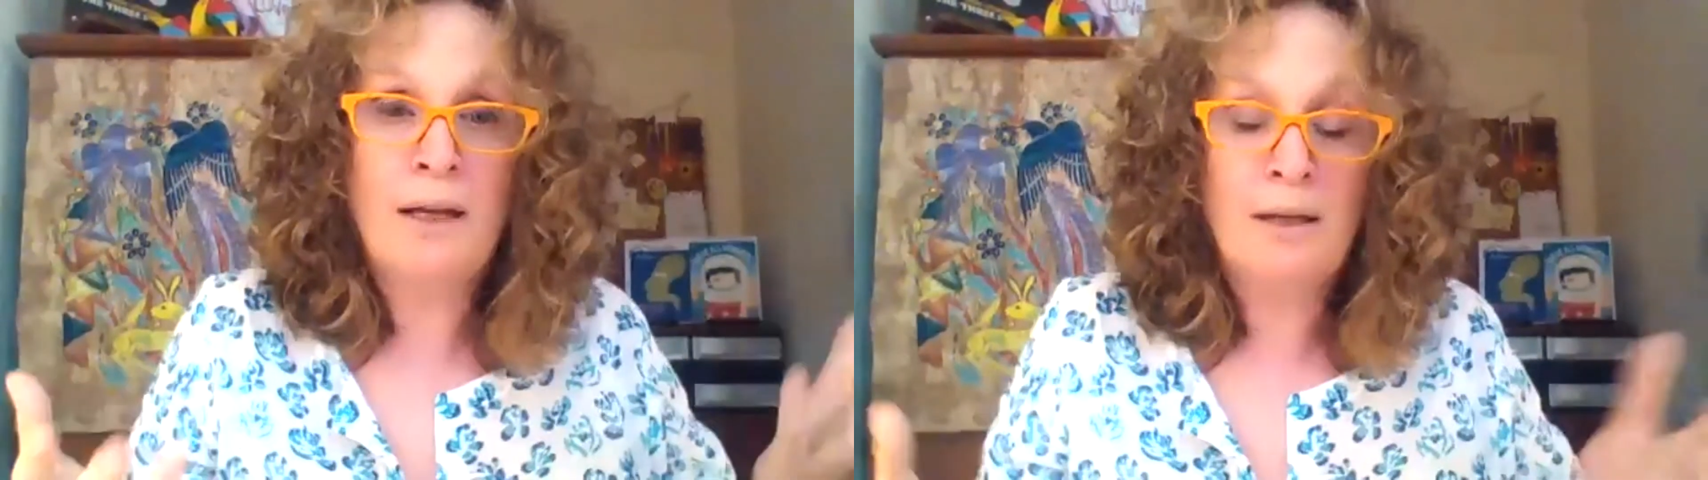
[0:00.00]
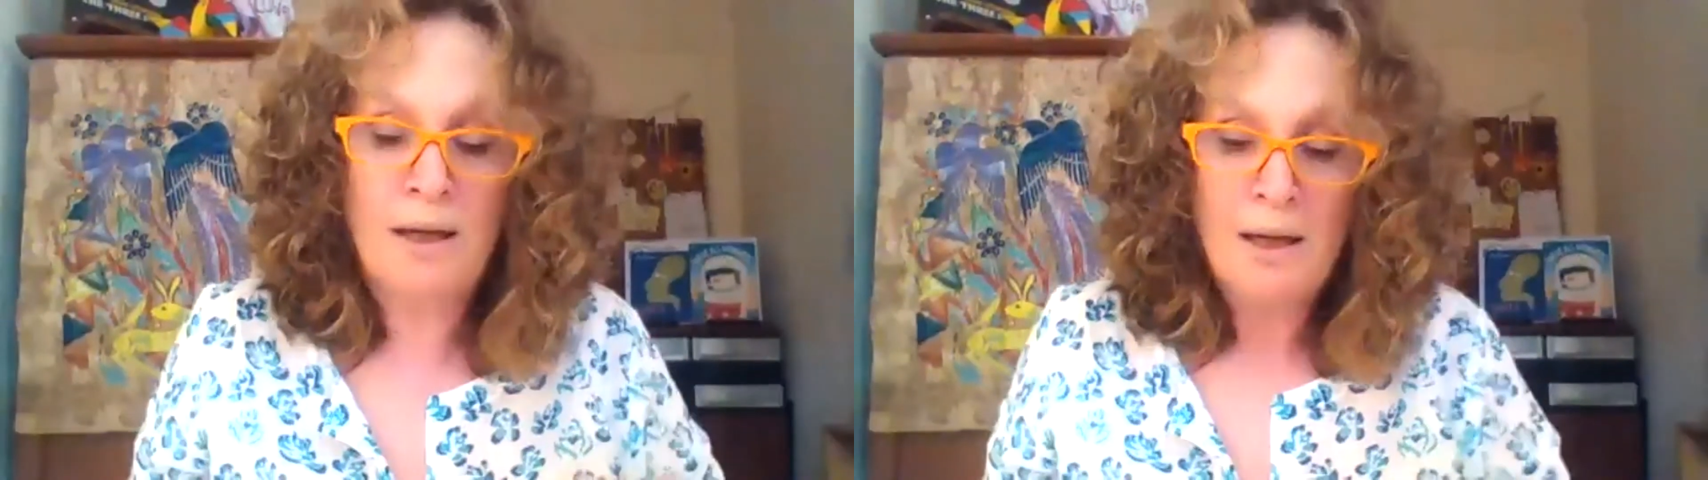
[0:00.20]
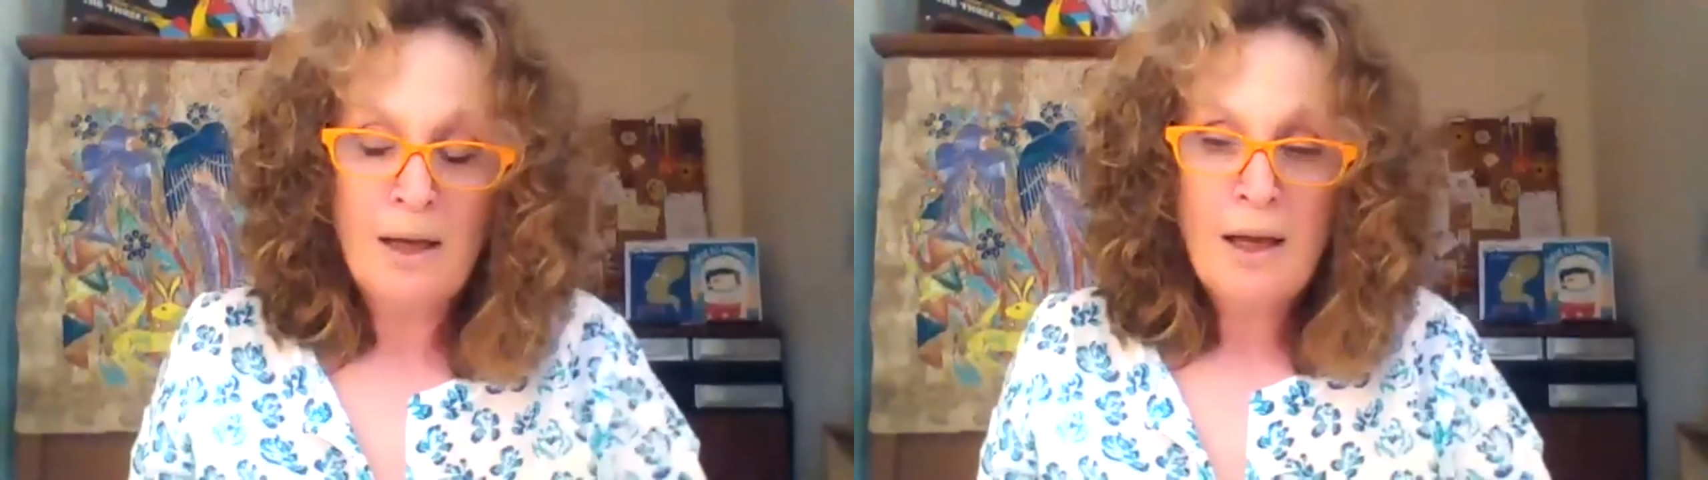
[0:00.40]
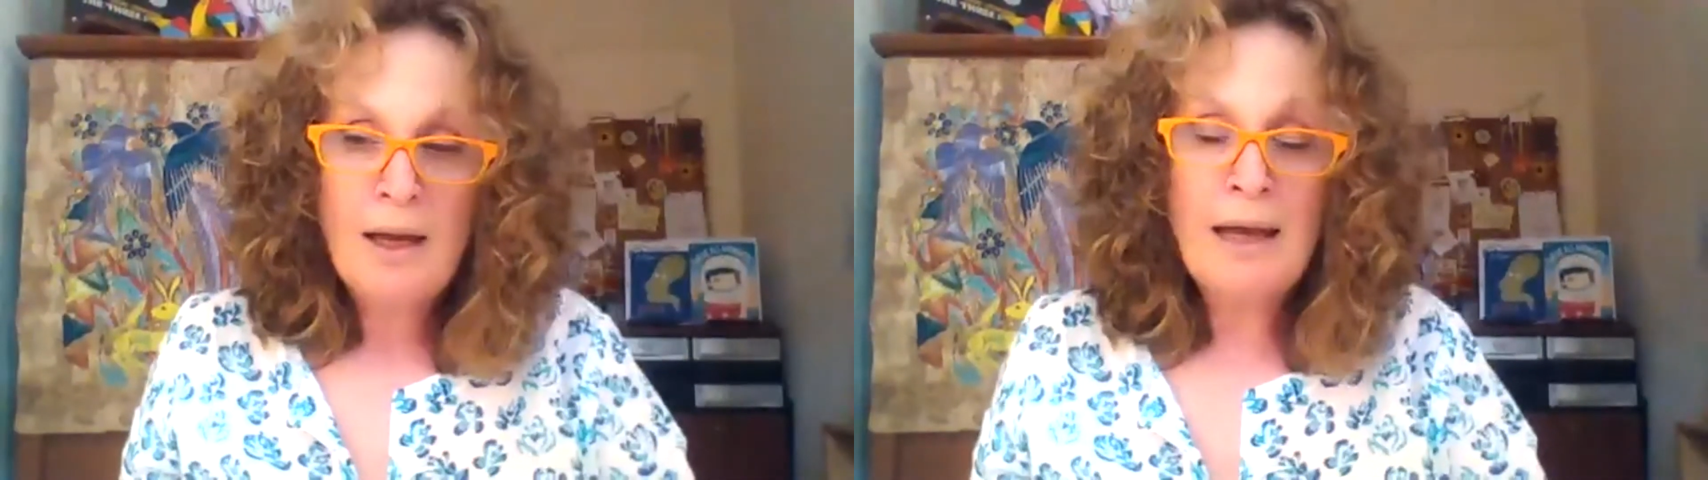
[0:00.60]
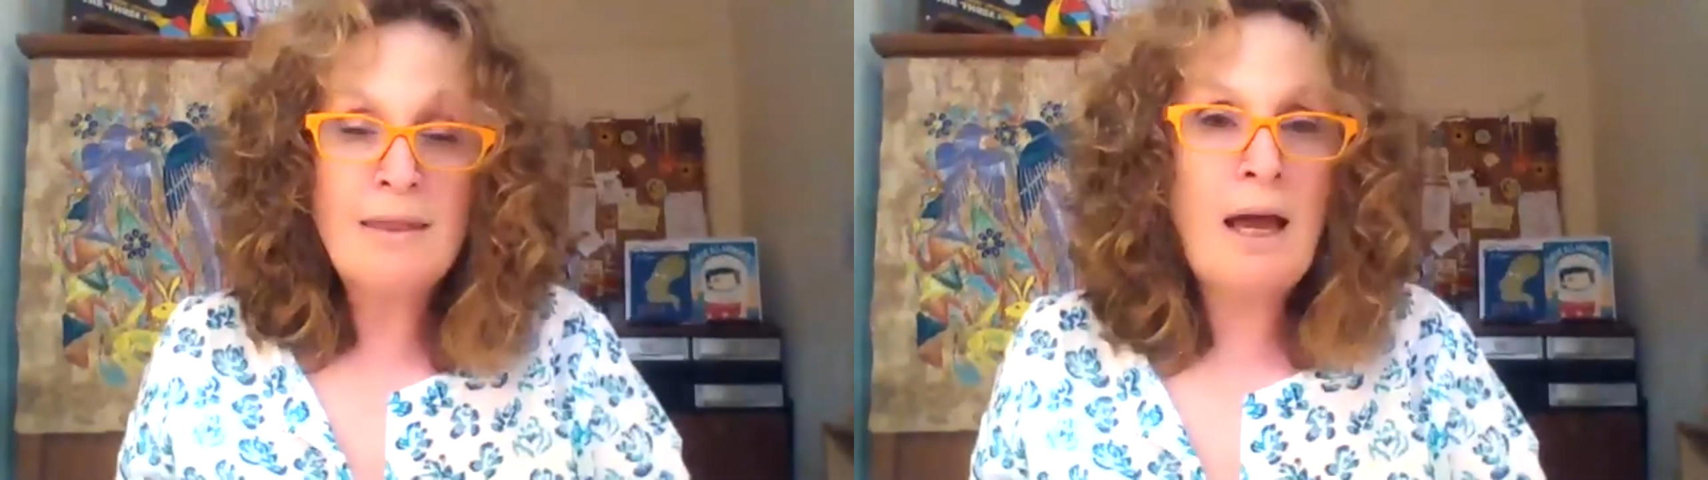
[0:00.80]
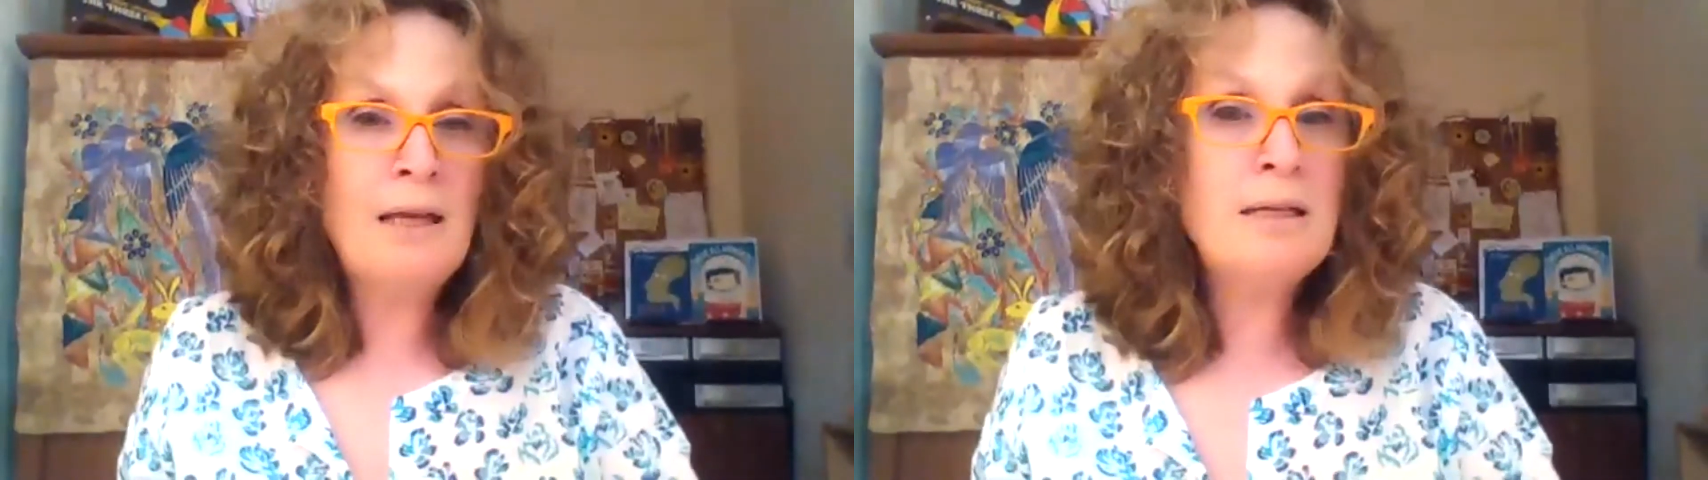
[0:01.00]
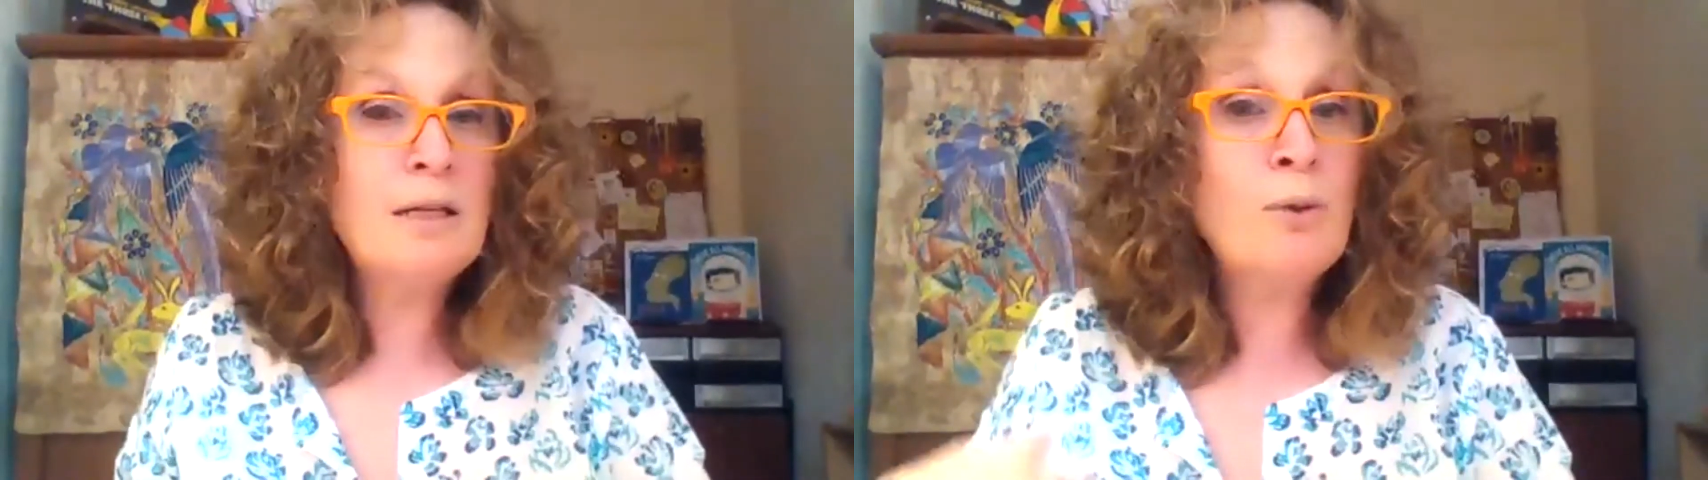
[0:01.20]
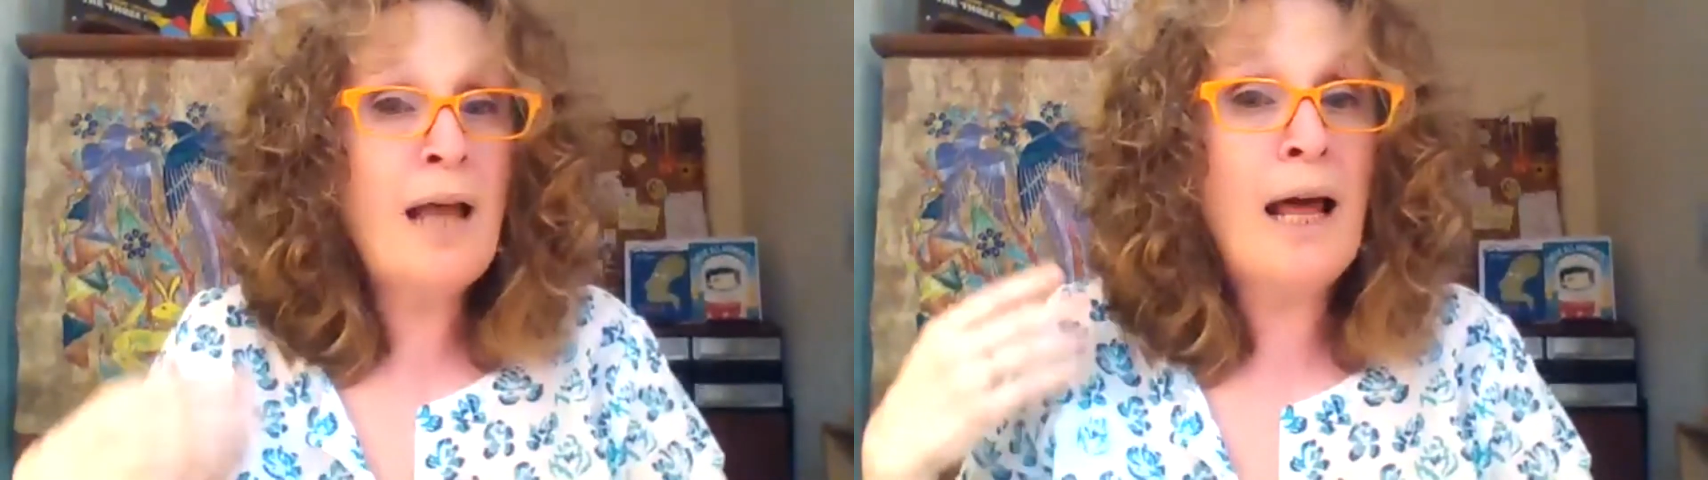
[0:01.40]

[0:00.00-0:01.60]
And he says, well,